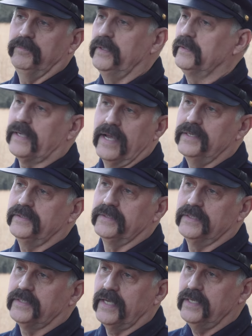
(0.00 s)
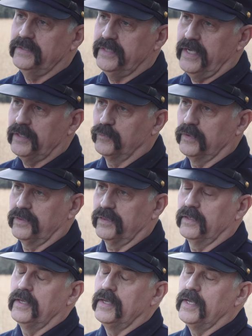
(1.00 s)
been con in contact with
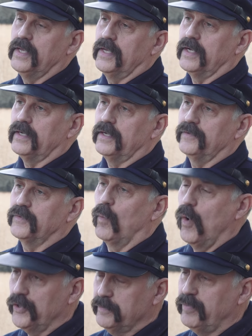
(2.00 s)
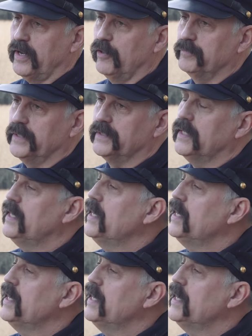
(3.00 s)
uh, the War Department.